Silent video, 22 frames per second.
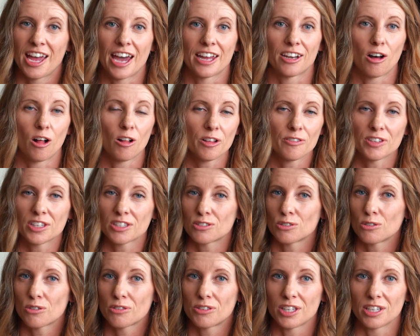And all of
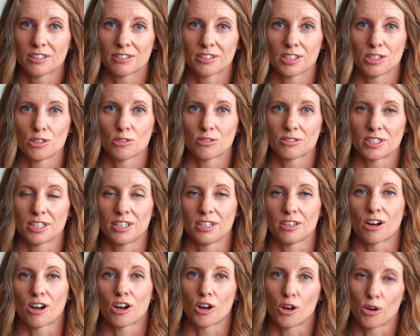these new things that you
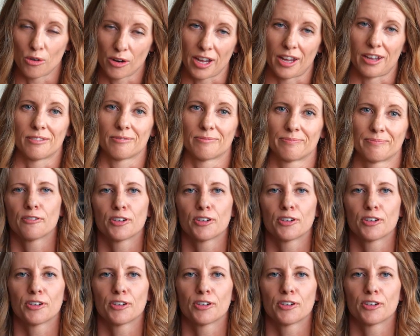see are okay.